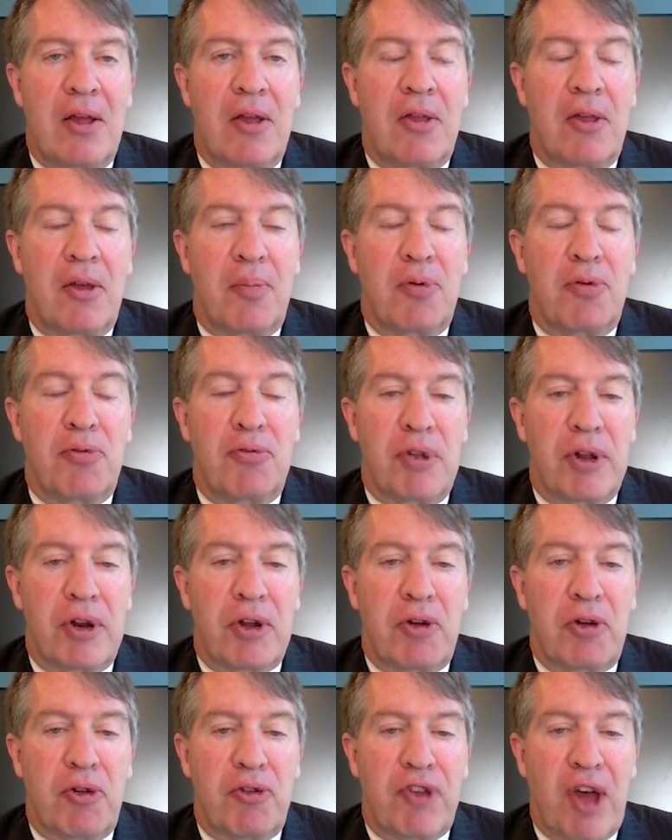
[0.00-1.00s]
the
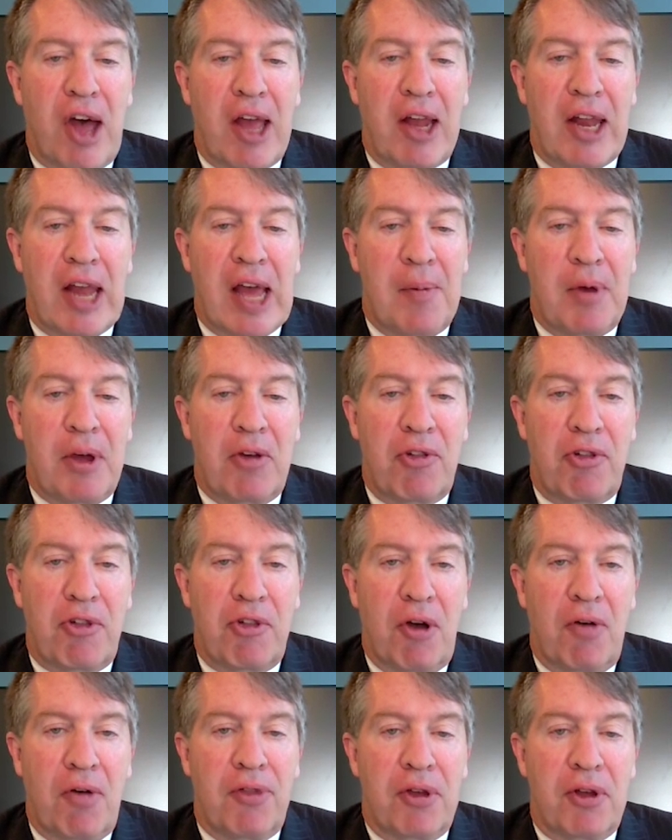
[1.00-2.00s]
political dynamics
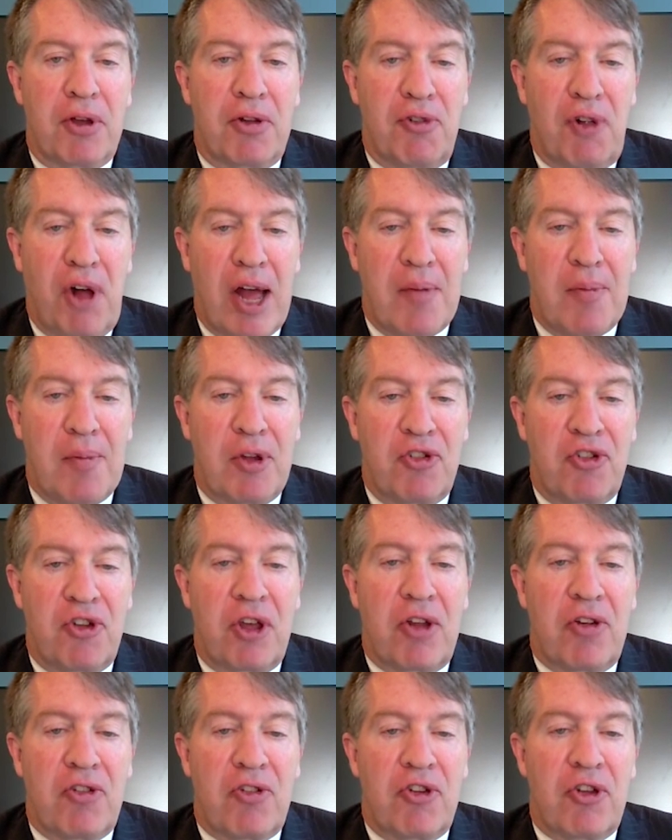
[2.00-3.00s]
of the climate
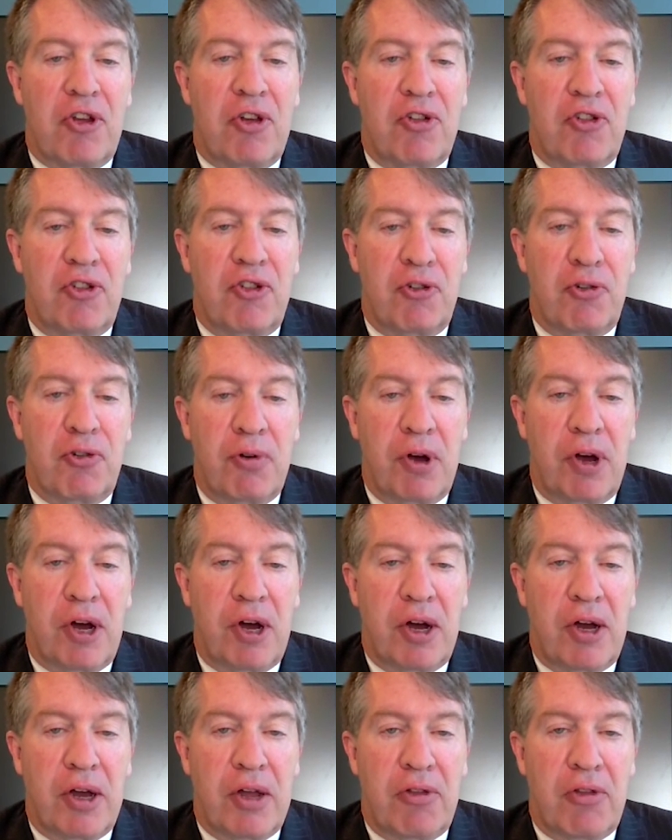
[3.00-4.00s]
change issue
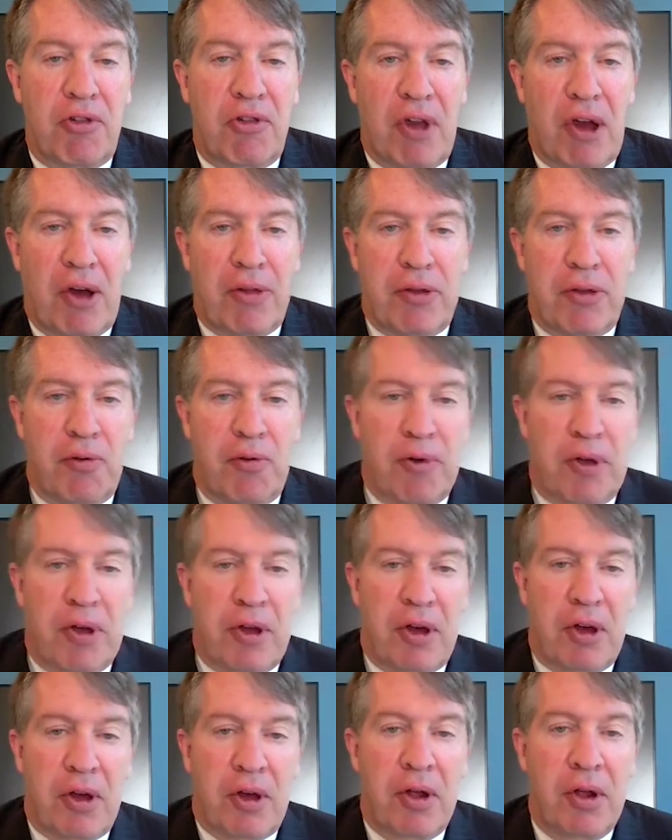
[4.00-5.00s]
in South
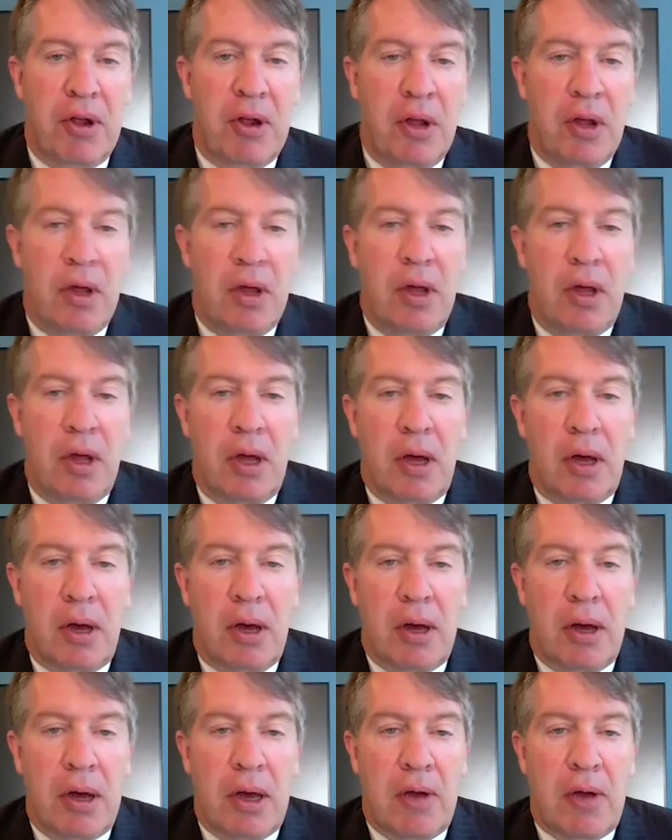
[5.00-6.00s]
Korea,
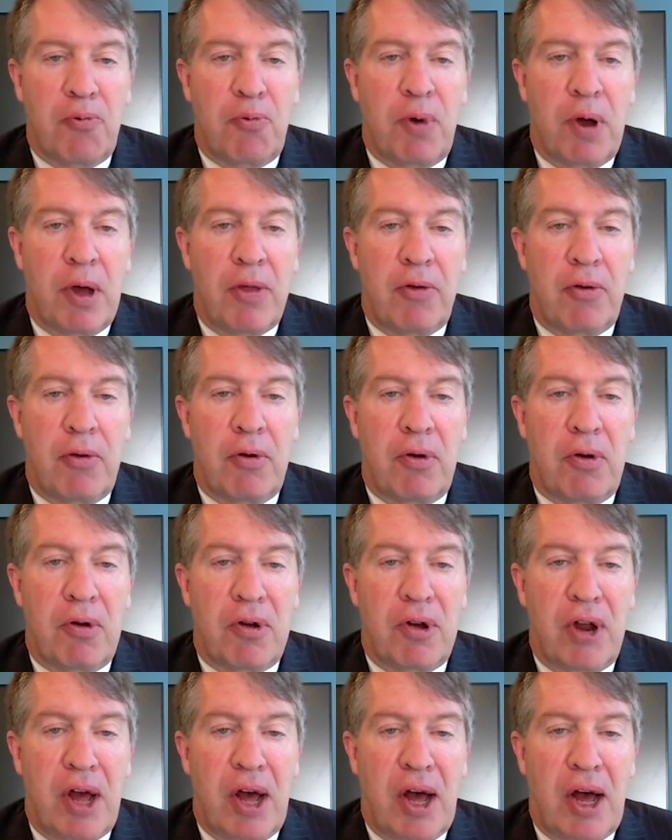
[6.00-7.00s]
and whether or
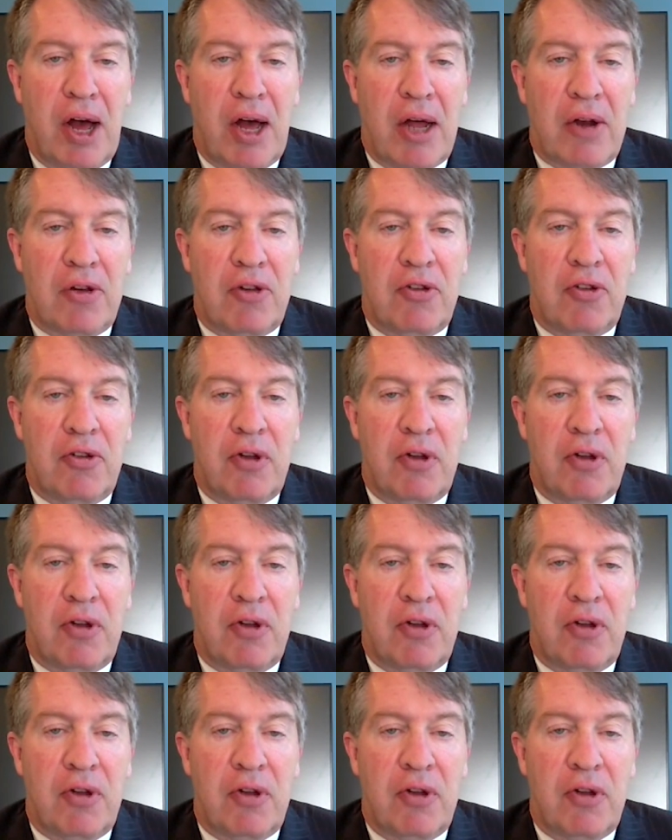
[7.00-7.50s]
not